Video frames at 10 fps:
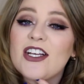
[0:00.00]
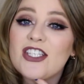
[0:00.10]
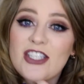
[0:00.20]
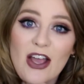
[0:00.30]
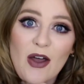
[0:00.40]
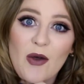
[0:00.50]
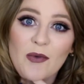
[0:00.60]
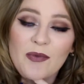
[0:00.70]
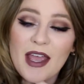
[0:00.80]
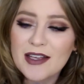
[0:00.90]

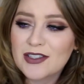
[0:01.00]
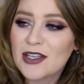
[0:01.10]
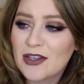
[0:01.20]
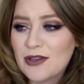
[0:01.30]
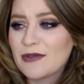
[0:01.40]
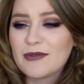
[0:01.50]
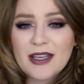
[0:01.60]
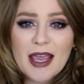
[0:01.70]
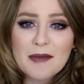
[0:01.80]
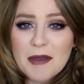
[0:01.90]
So, as
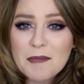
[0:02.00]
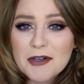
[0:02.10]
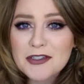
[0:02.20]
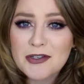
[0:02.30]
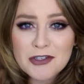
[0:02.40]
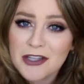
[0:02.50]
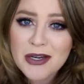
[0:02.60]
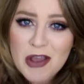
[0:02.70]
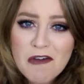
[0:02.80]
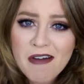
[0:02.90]
gang members usually
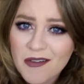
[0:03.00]
do,